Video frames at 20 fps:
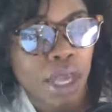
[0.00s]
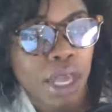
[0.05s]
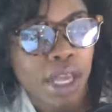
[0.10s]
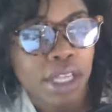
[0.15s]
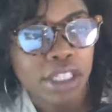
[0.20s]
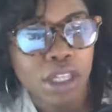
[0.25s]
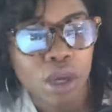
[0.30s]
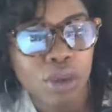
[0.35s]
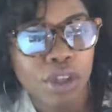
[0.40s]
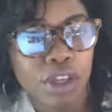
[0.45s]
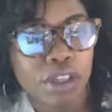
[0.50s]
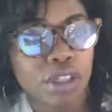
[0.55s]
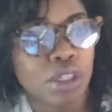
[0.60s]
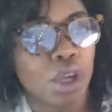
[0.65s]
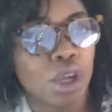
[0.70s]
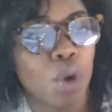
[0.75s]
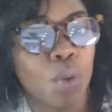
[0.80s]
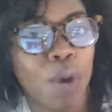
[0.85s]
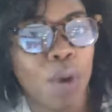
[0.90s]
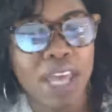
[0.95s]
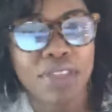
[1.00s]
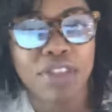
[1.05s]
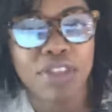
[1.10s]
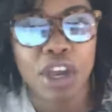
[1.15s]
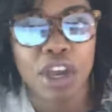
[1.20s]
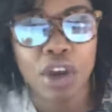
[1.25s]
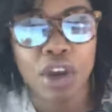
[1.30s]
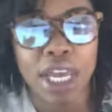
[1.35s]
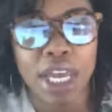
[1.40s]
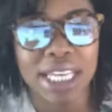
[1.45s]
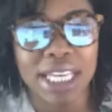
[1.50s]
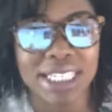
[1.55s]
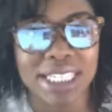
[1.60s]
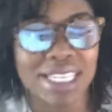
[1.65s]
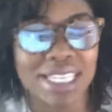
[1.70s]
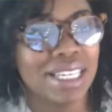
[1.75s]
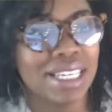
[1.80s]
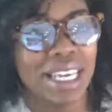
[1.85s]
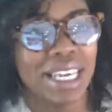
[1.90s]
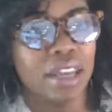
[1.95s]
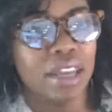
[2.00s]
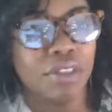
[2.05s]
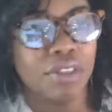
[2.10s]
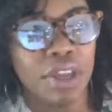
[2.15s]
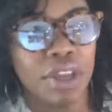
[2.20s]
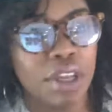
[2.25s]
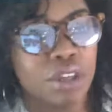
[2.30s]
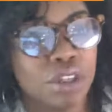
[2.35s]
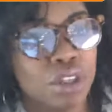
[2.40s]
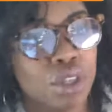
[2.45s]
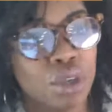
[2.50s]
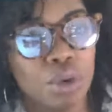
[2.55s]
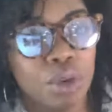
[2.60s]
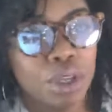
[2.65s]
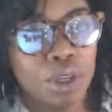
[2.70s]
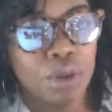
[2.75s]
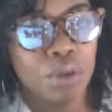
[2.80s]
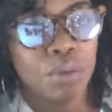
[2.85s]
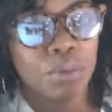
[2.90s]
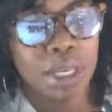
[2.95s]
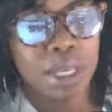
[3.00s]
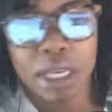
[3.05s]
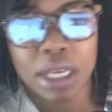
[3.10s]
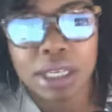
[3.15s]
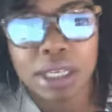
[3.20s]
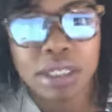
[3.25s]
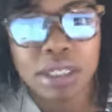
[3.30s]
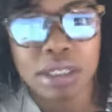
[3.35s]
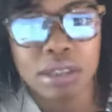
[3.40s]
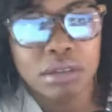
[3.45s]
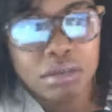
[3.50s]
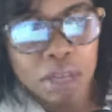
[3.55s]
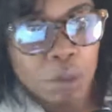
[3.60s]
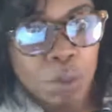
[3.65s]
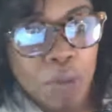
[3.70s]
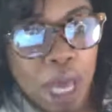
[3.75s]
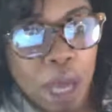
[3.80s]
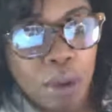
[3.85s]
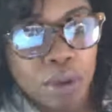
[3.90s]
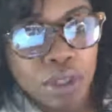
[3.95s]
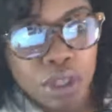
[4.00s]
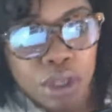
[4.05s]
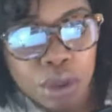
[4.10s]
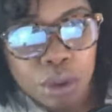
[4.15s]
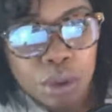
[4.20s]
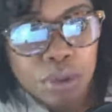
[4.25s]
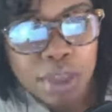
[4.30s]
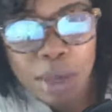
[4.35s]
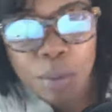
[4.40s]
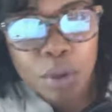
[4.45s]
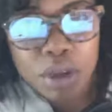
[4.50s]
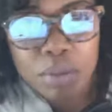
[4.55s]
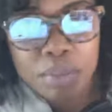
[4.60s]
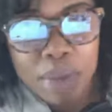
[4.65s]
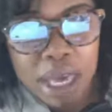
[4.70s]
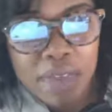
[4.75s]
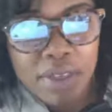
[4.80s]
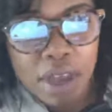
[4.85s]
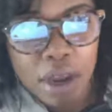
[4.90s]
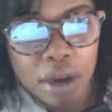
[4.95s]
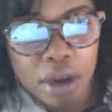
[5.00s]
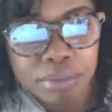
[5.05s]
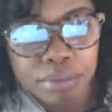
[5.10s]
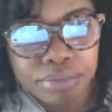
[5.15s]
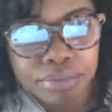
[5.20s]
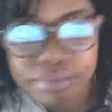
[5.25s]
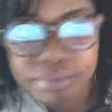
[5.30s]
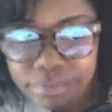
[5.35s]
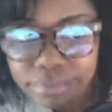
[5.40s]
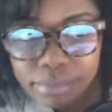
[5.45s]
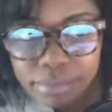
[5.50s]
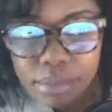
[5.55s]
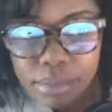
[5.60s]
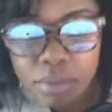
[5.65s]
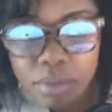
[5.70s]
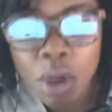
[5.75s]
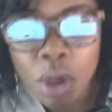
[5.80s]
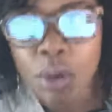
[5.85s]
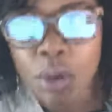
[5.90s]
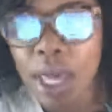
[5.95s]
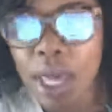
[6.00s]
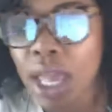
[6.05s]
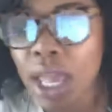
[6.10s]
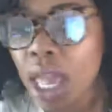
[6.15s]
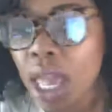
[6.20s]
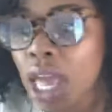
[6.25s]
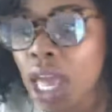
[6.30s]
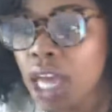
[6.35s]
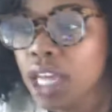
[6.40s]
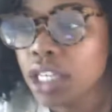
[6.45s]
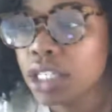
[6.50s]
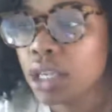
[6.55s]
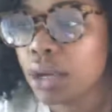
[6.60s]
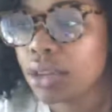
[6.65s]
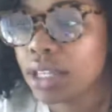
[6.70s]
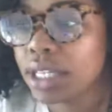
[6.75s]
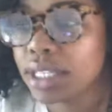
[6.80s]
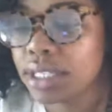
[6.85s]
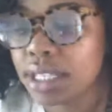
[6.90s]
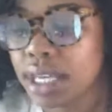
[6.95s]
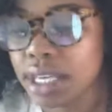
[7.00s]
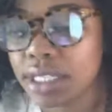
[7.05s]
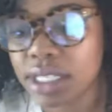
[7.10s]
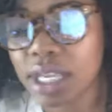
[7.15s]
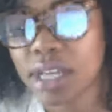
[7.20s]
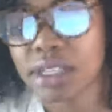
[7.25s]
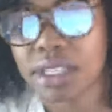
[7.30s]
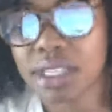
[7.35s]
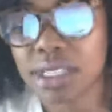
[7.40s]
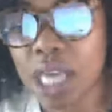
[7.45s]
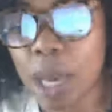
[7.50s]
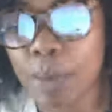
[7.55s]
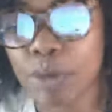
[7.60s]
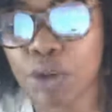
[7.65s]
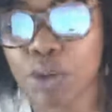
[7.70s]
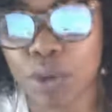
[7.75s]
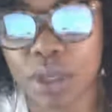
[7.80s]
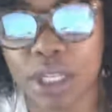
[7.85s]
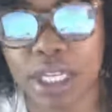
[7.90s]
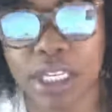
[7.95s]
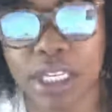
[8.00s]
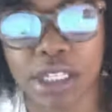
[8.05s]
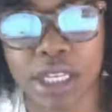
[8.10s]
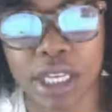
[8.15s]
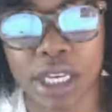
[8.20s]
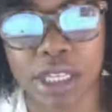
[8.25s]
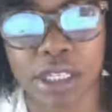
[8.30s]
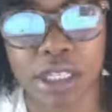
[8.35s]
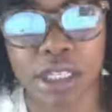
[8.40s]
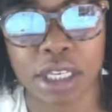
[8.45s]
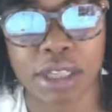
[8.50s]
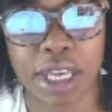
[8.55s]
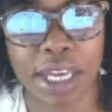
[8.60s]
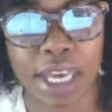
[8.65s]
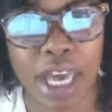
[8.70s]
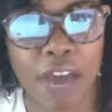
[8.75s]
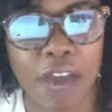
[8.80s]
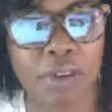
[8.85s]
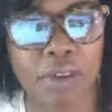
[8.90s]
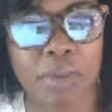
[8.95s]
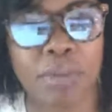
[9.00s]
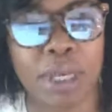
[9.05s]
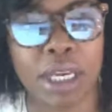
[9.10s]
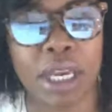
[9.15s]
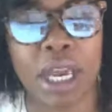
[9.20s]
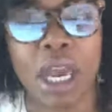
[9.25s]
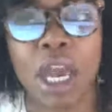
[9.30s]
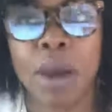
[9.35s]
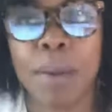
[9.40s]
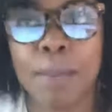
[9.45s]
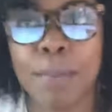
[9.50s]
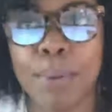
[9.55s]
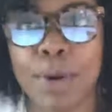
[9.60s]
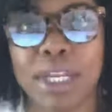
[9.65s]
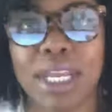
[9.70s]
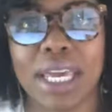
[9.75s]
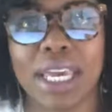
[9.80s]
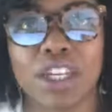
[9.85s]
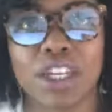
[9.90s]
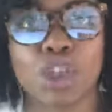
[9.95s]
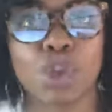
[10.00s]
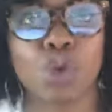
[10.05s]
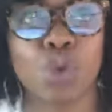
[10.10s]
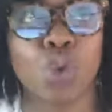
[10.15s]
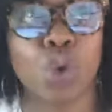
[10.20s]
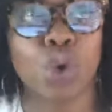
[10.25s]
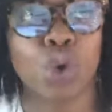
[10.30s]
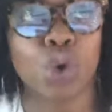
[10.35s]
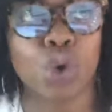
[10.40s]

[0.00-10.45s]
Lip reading: So there's no way they're extending anything to you, because without you, they wouldn't be there. Okay. So these things conceptually is they have to be put into